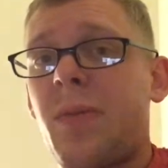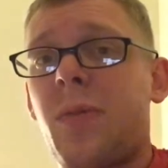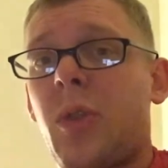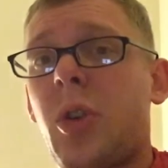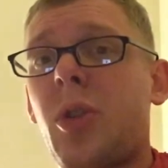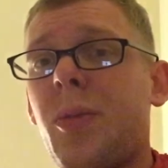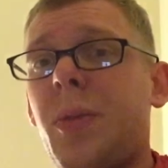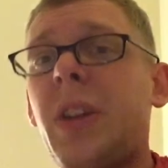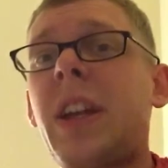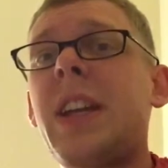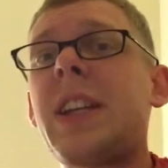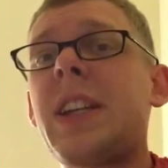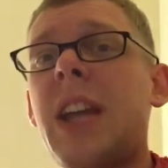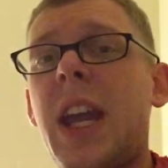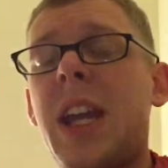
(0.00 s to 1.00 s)

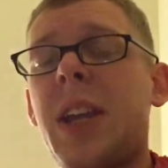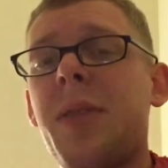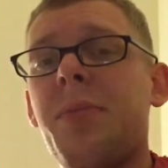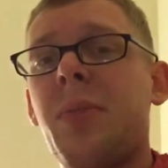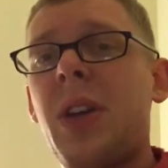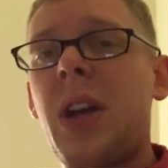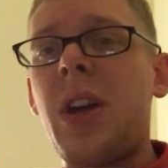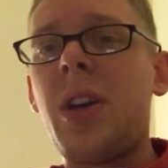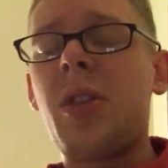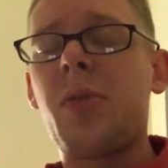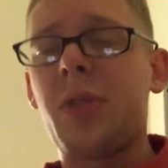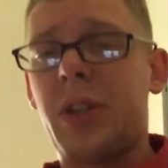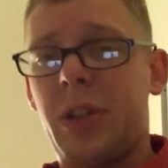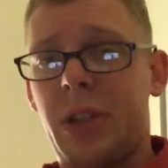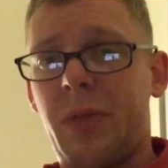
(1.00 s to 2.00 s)
role-playing game
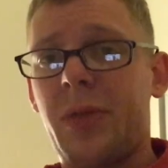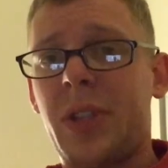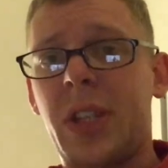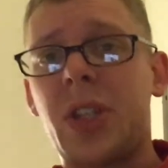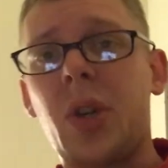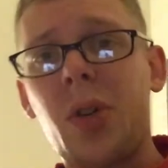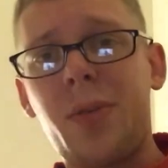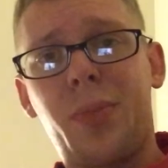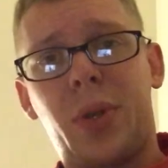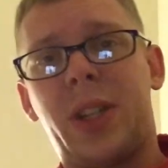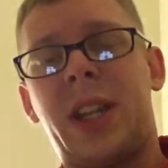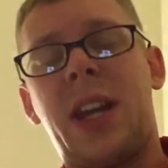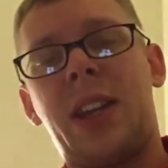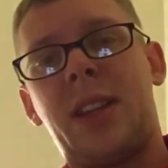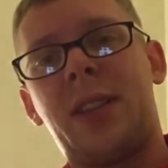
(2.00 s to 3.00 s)
where it was adult
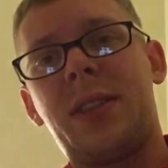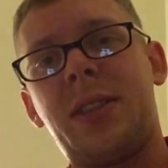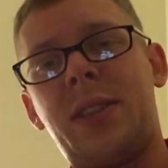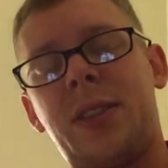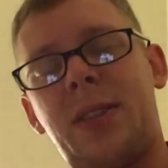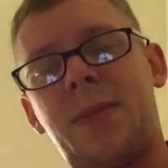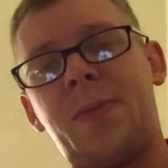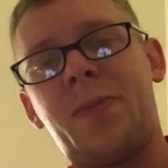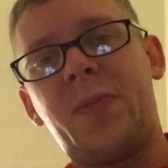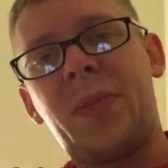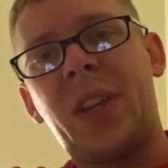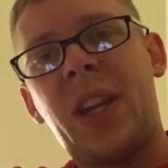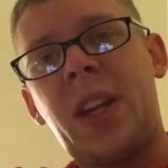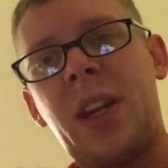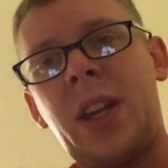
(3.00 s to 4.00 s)
pretend.
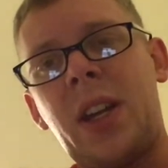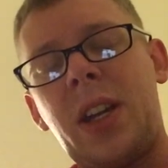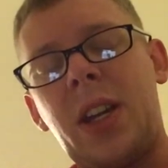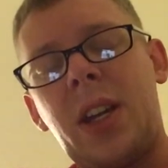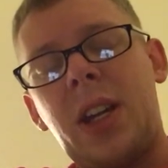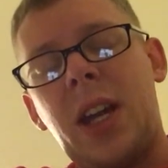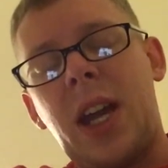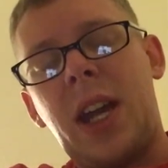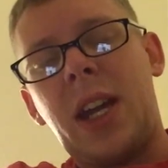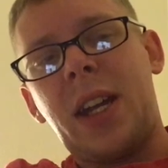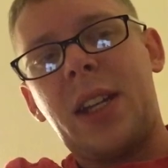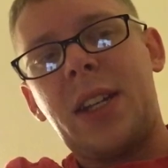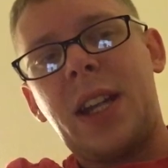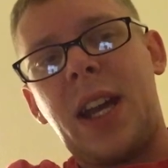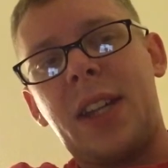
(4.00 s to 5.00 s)

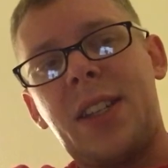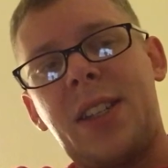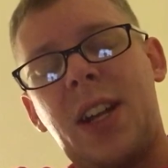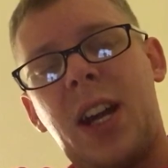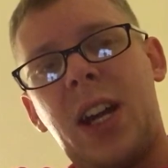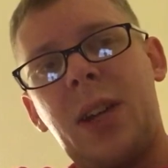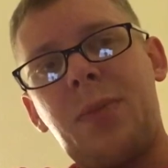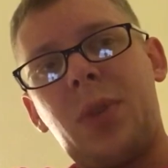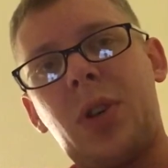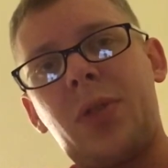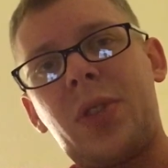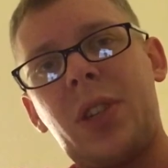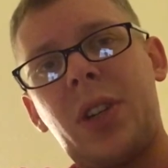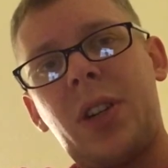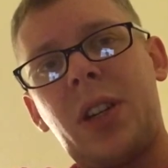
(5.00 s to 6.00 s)
And as time
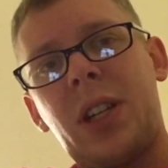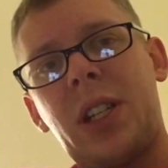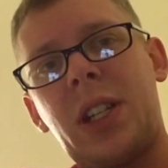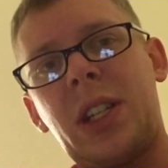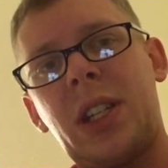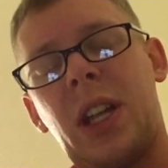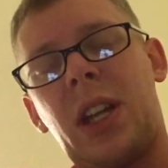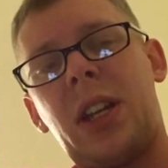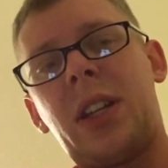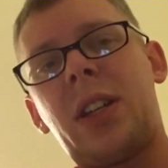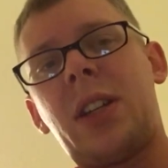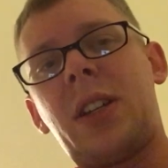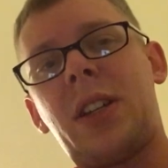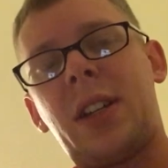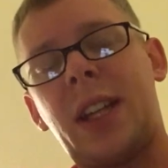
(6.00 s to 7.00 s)
goes on,
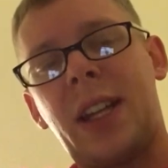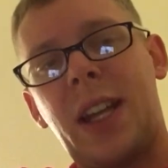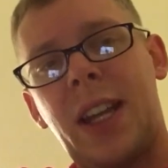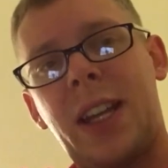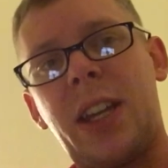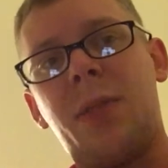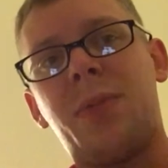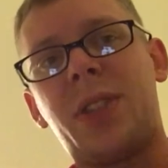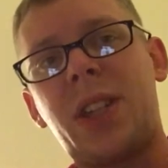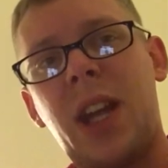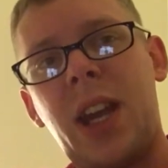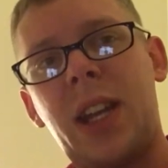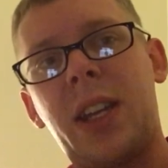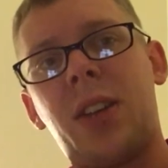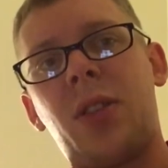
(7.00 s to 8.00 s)
like I keep
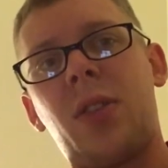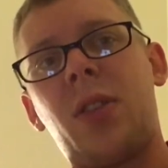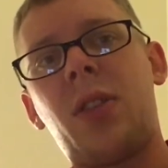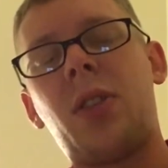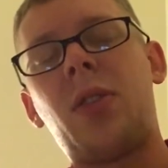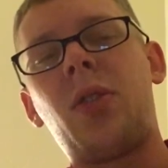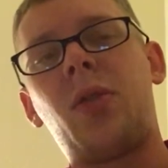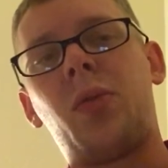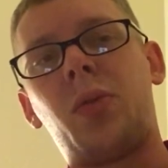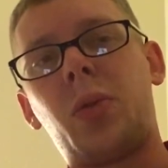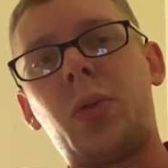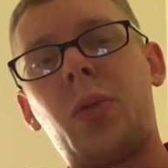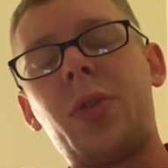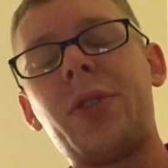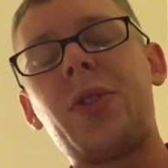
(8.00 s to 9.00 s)
saying, the
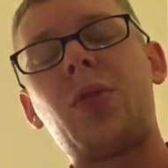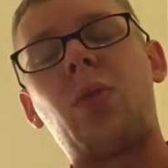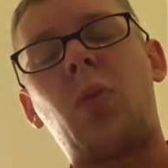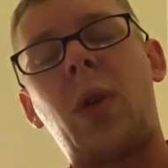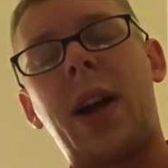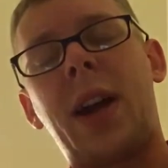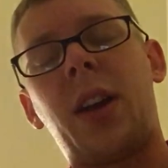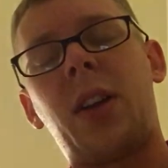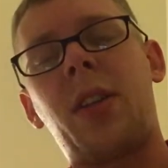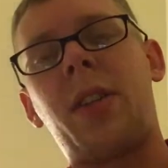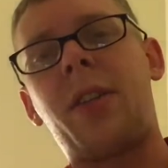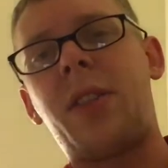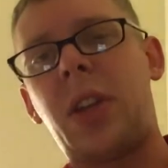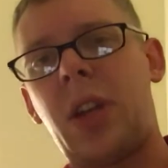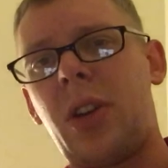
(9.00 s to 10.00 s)
rules wear
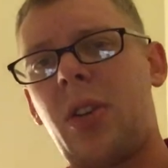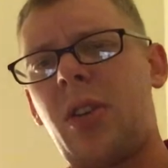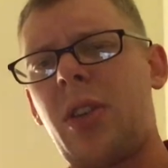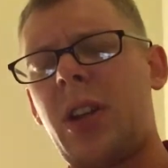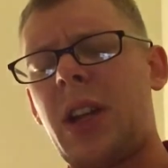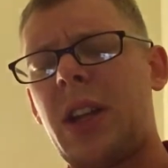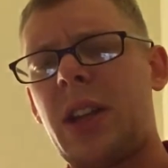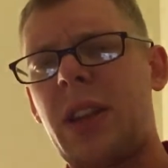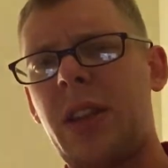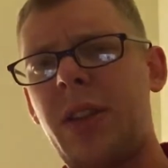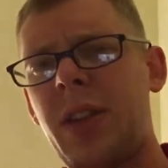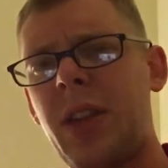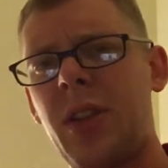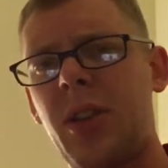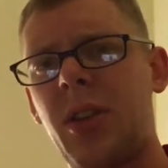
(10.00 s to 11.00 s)
thinner and
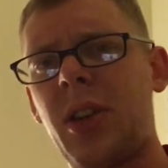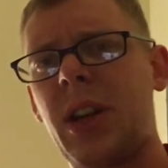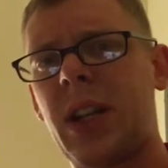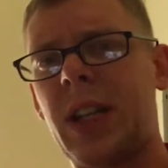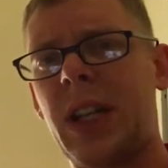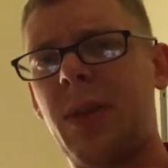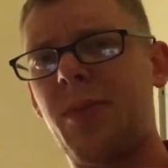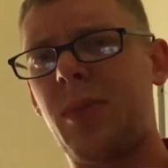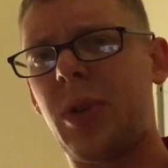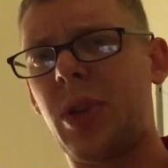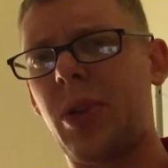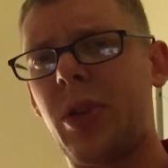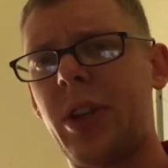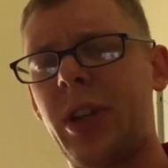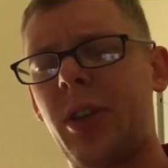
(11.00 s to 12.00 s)
thinner and get
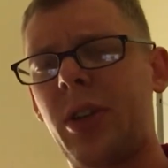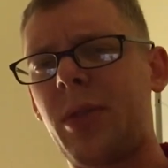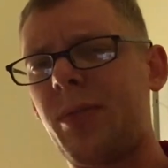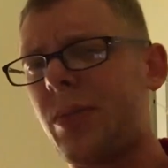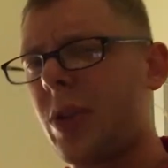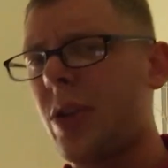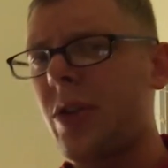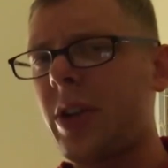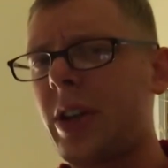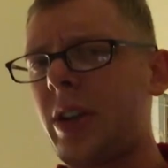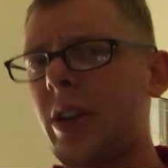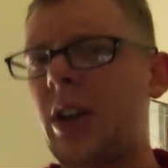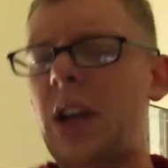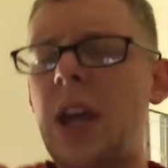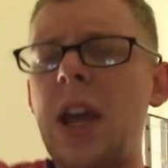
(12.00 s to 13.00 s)
blurrier and
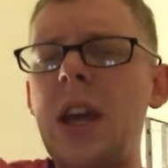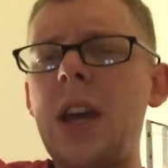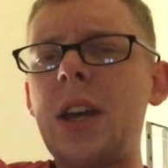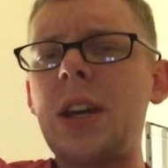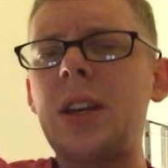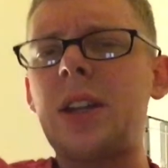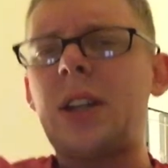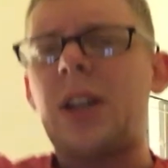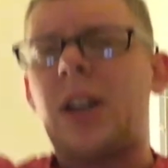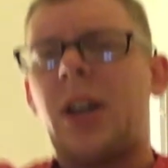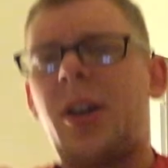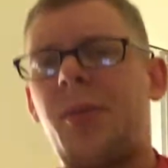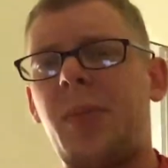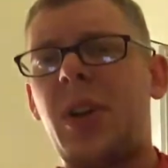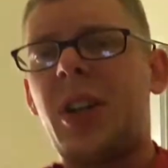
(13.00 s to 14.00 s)
blurrier
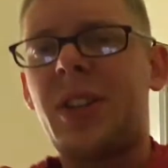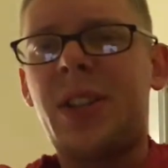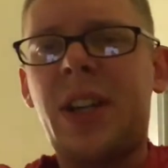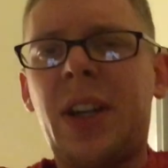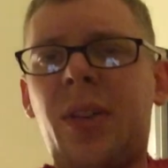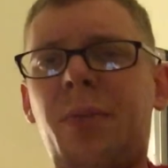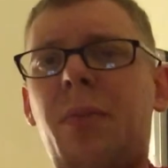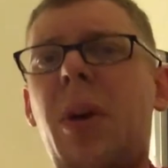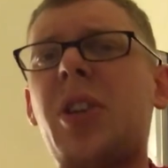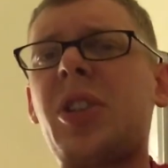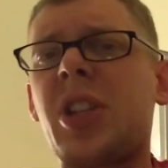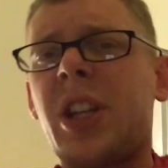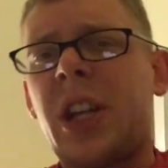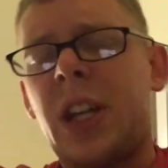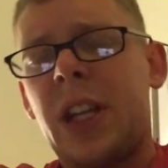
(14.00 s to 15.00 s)
until
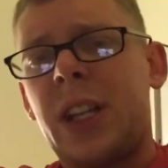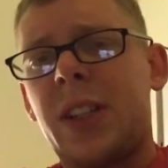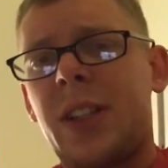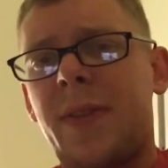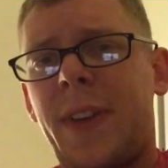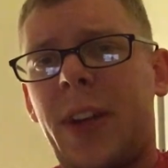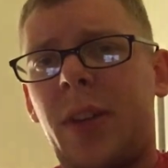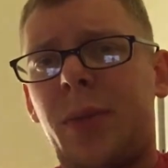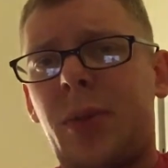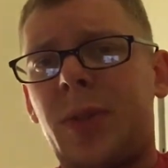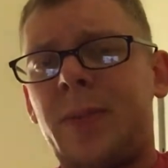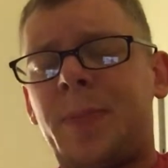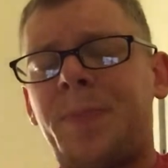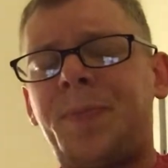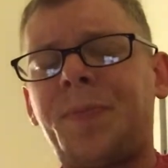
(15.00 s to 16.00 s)
Munchkinning is available.